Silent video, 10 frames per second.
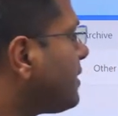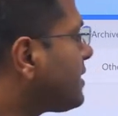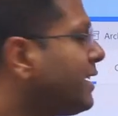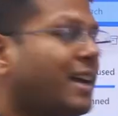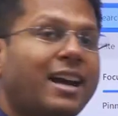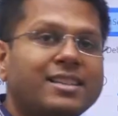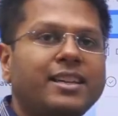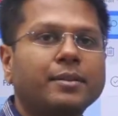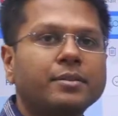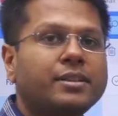
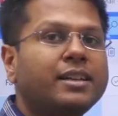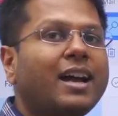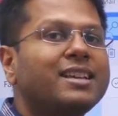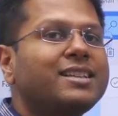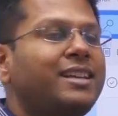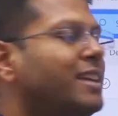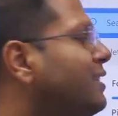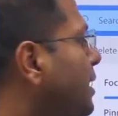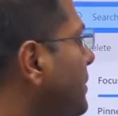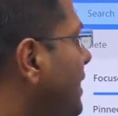Sirkazi, Sirkazi in
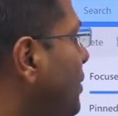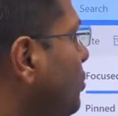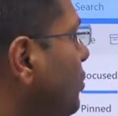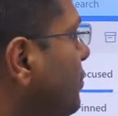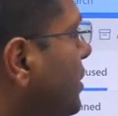Tamil Nadu.